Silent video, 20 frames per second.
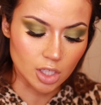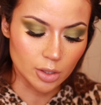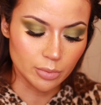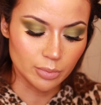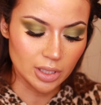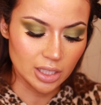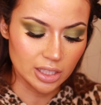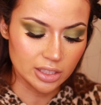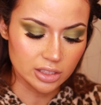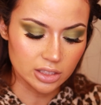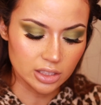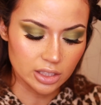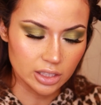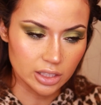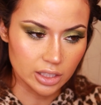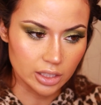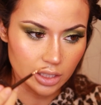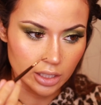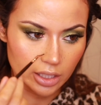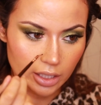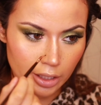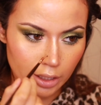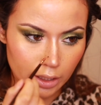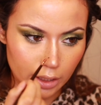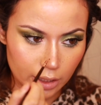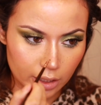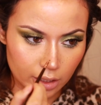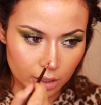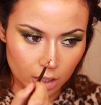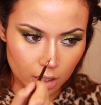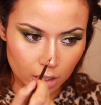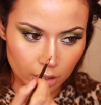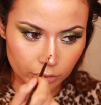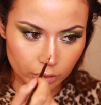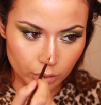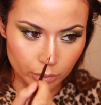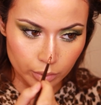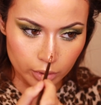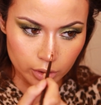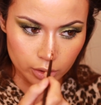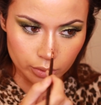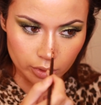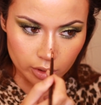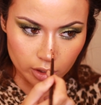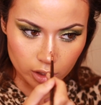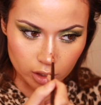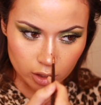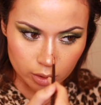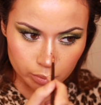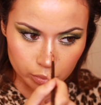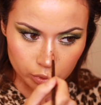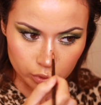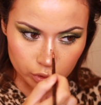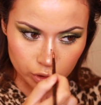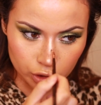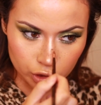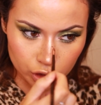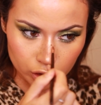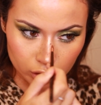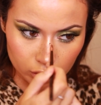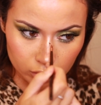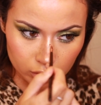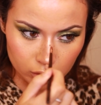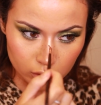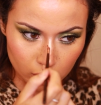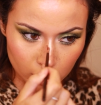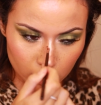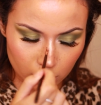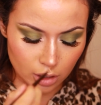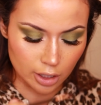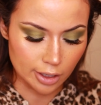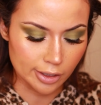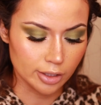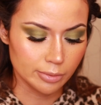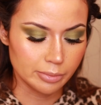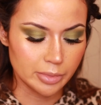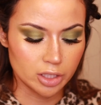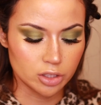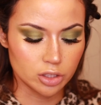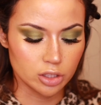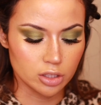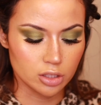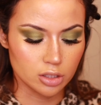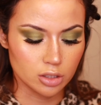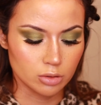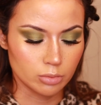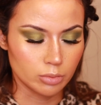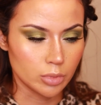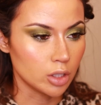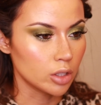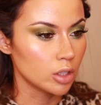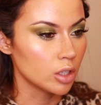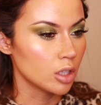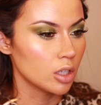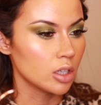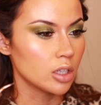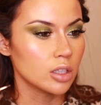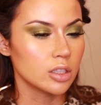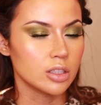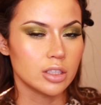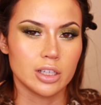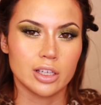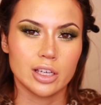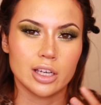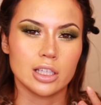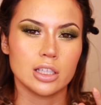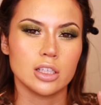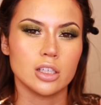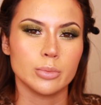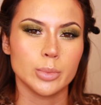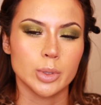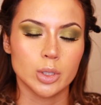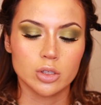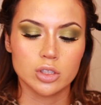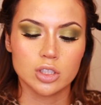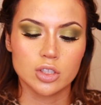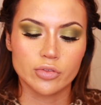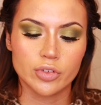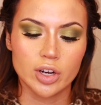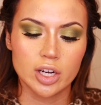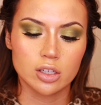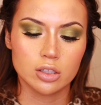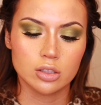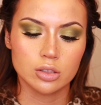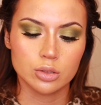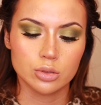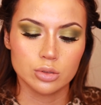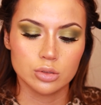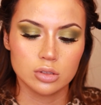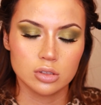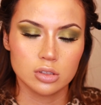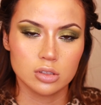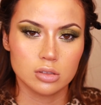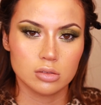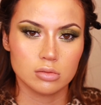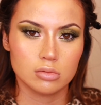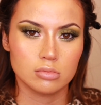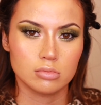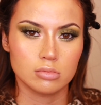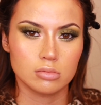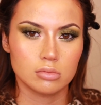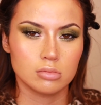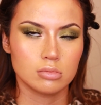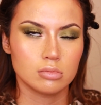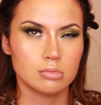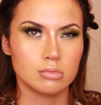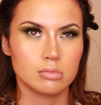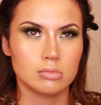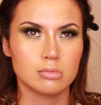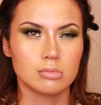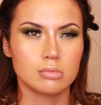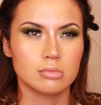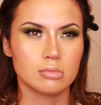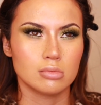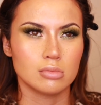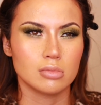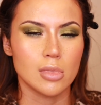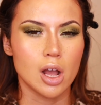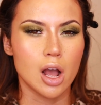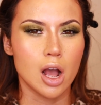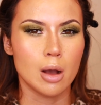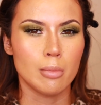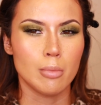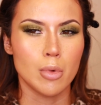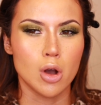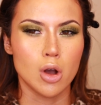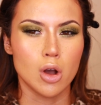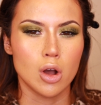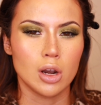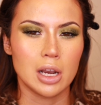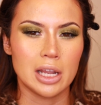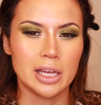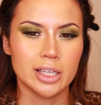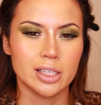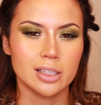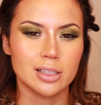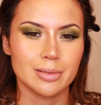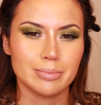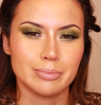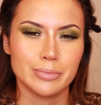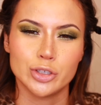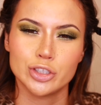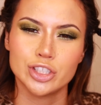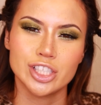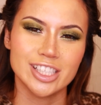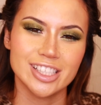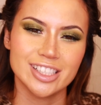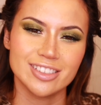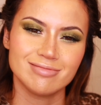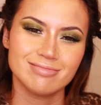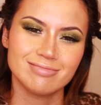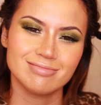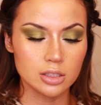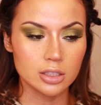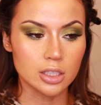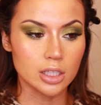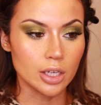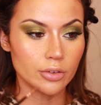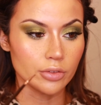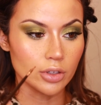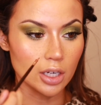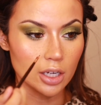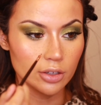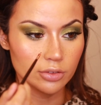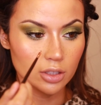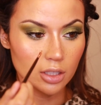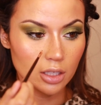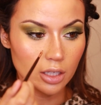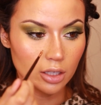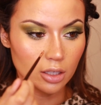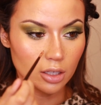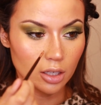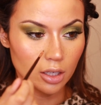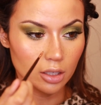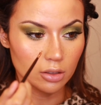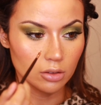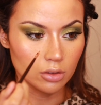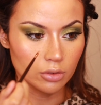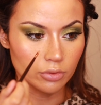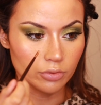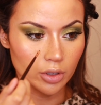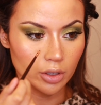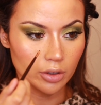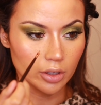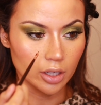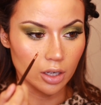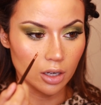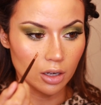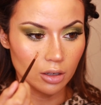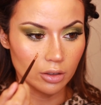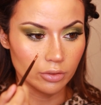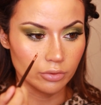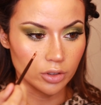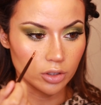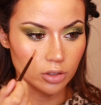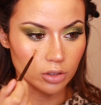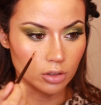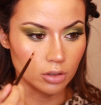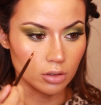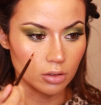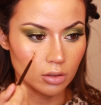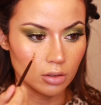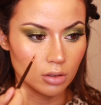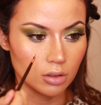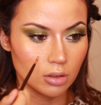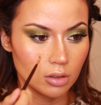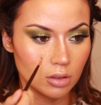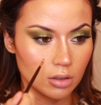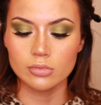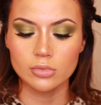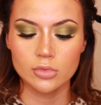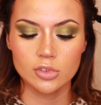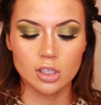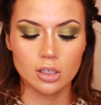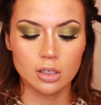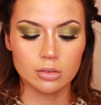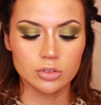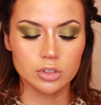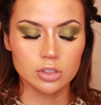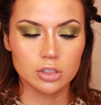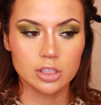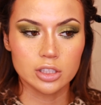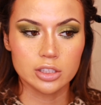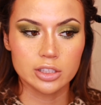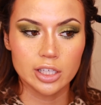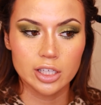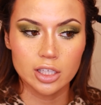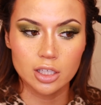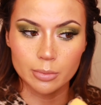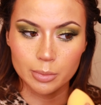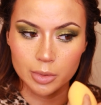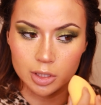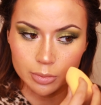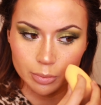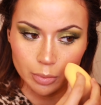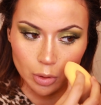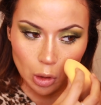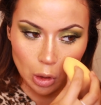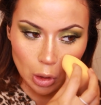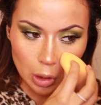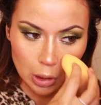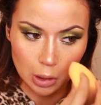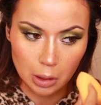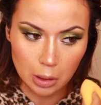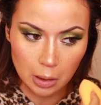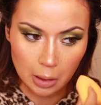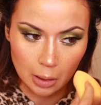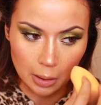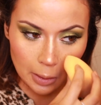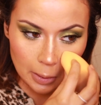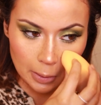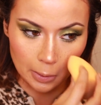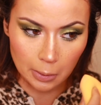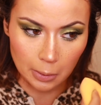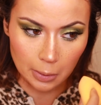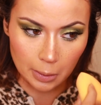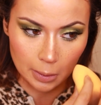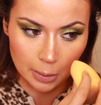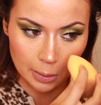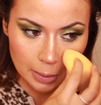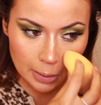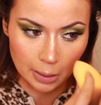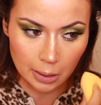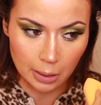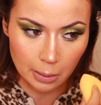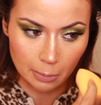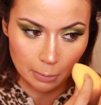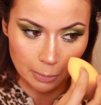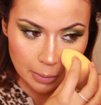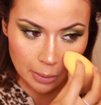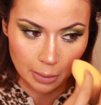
Blending it in afterwards with the sponge also kind of meshes them together, because freckles are more like mushy. See, if you left it like that, it looked very artificial. I'm just going to take my sponge and just tap